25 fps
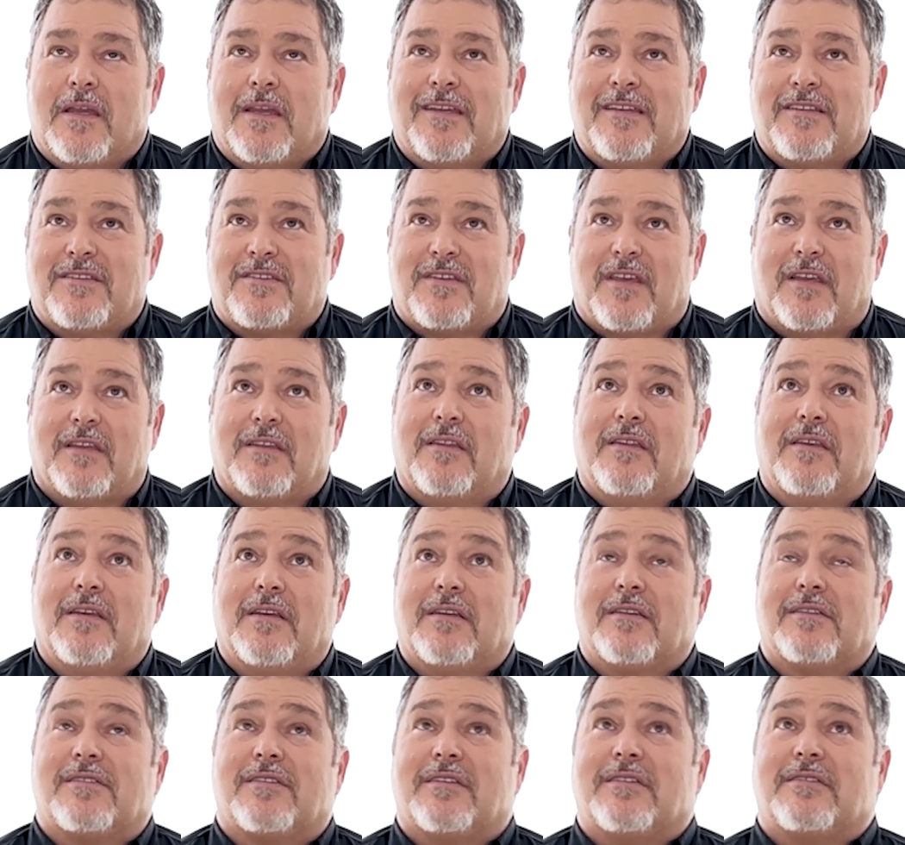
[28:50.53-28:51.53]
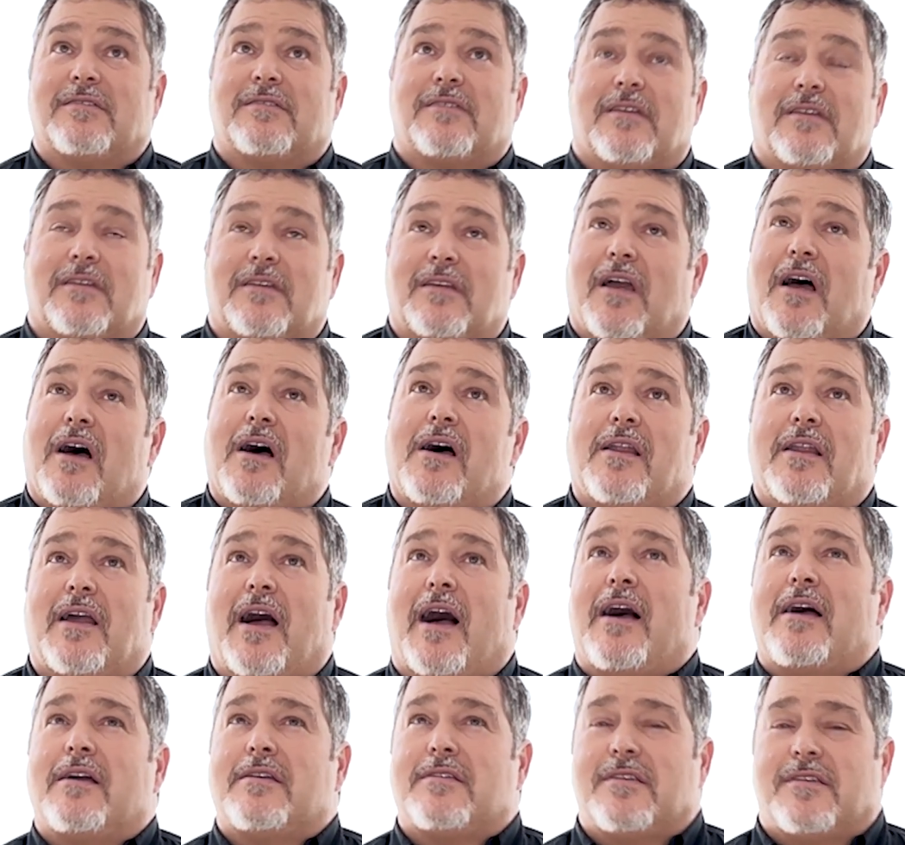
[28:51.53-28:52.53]
He said this He said, God,
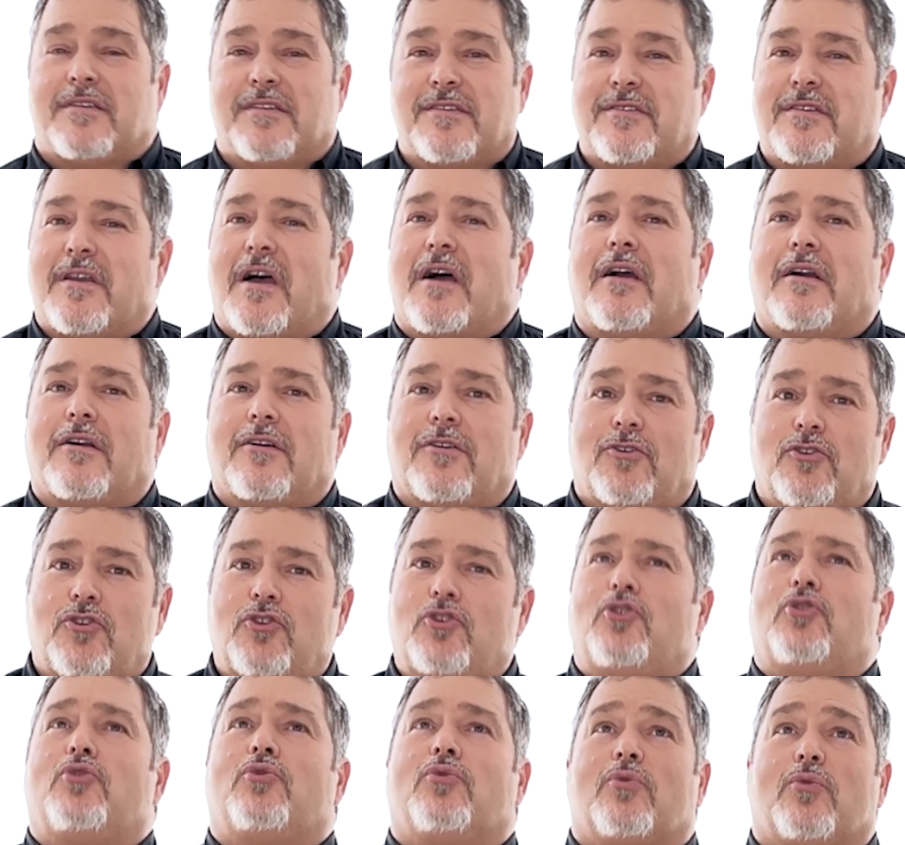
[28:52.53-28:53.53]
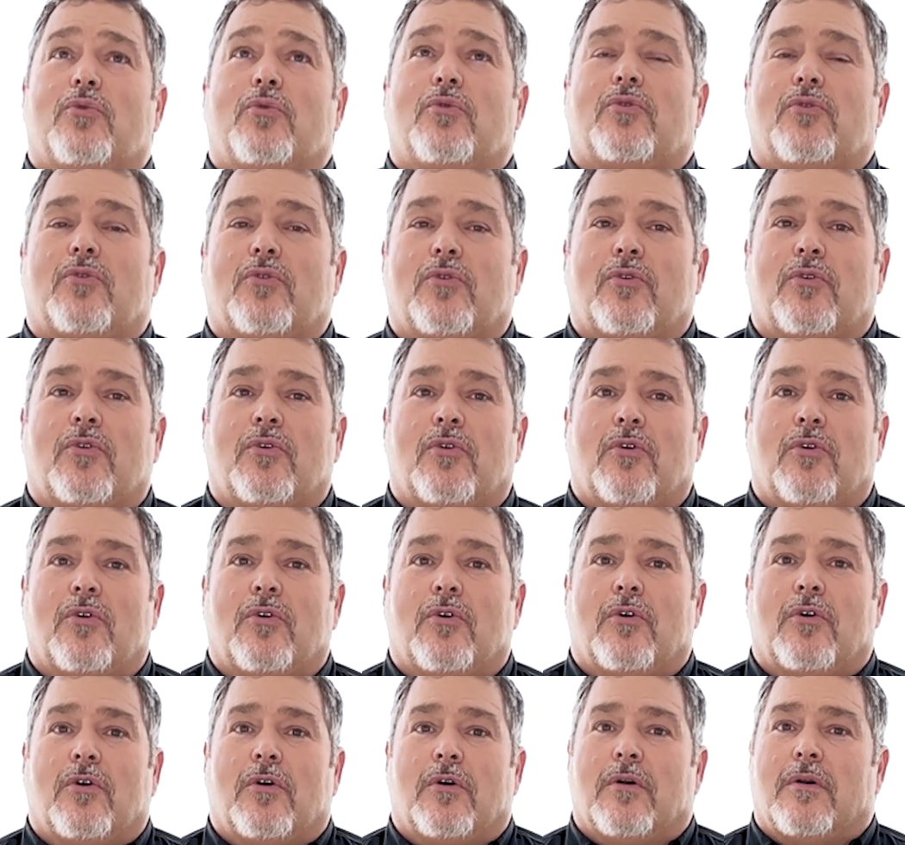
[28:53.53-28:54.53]
I desire you
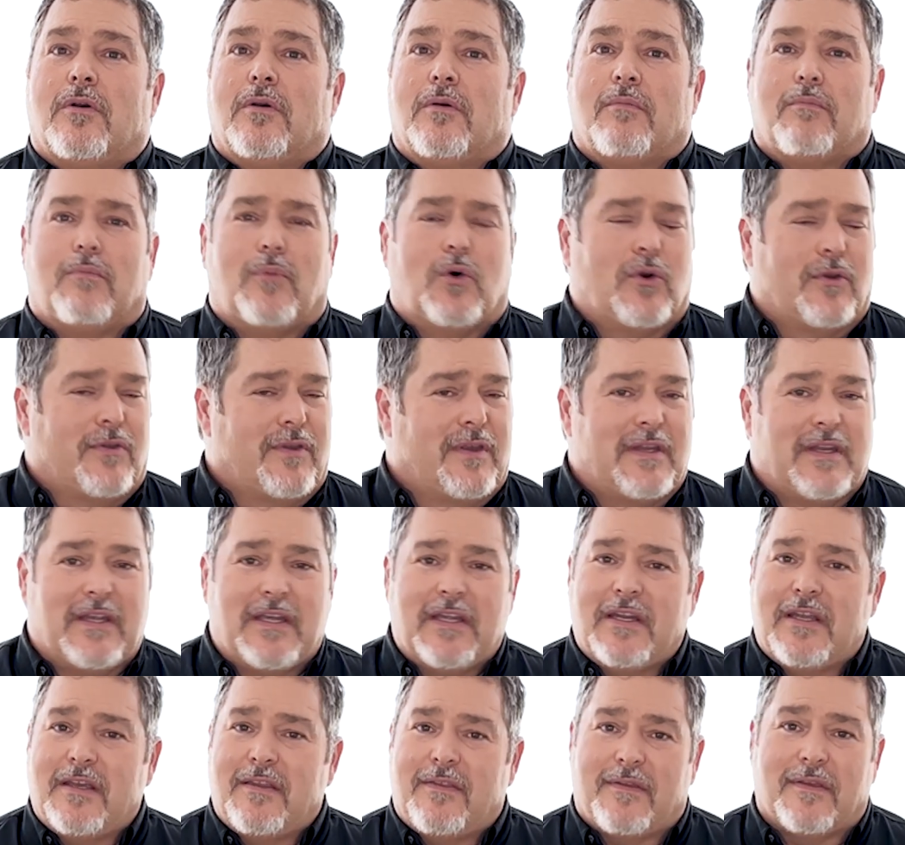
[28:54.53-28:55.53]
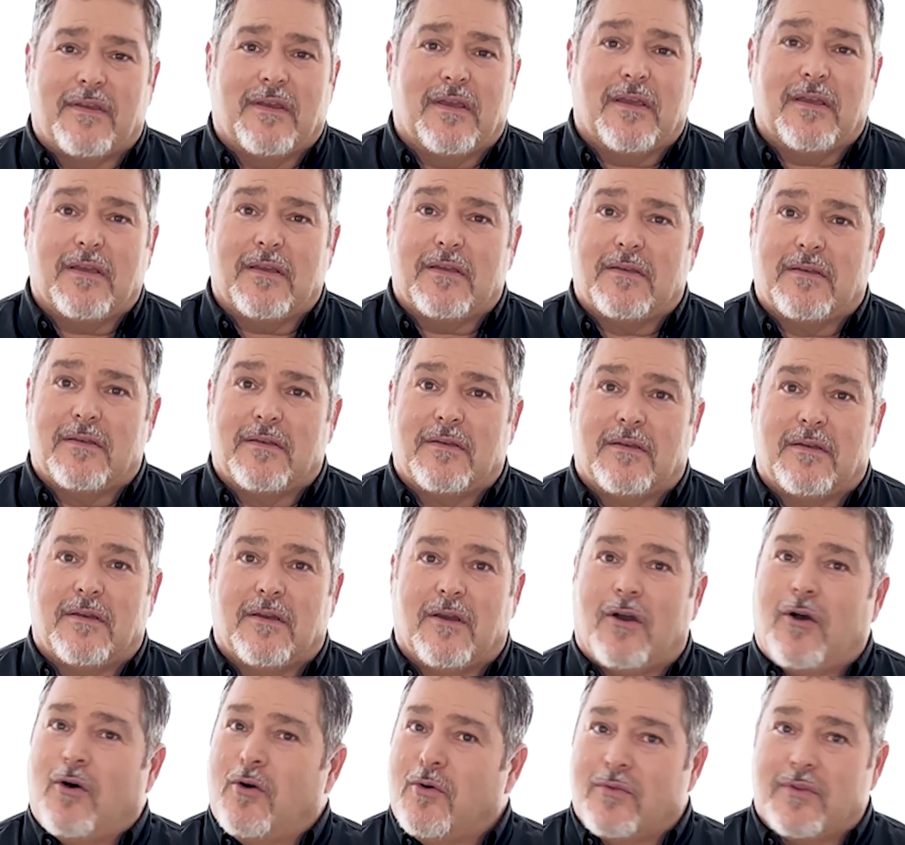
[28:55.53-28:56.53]
more than anything
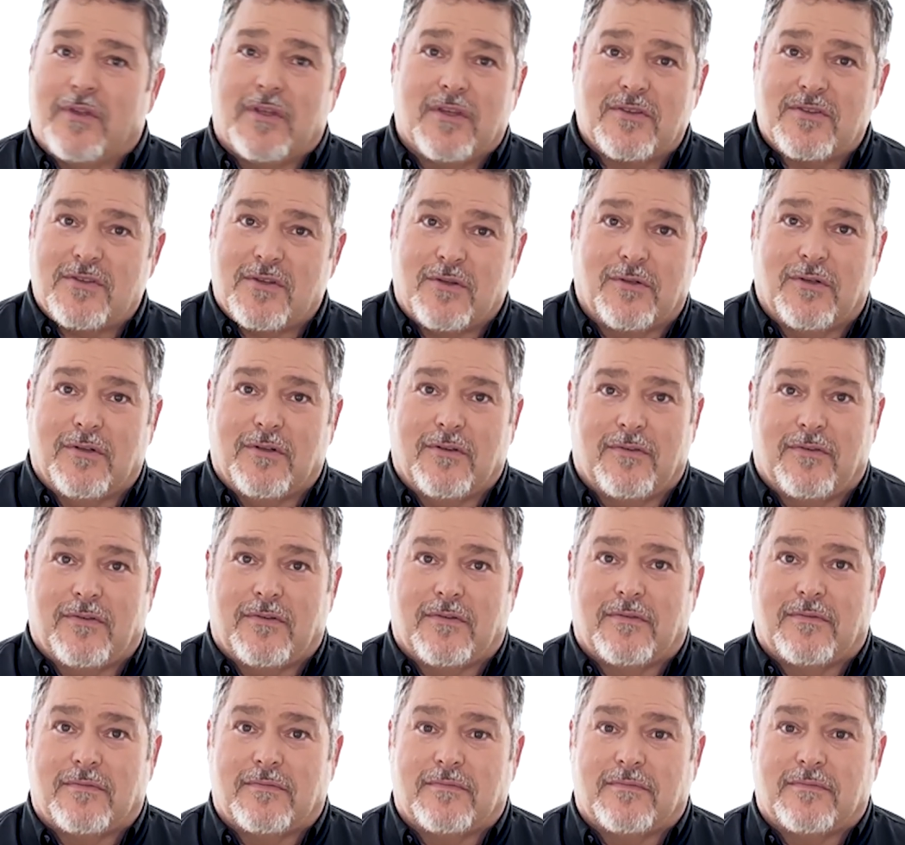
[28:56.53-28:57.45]
on this earth.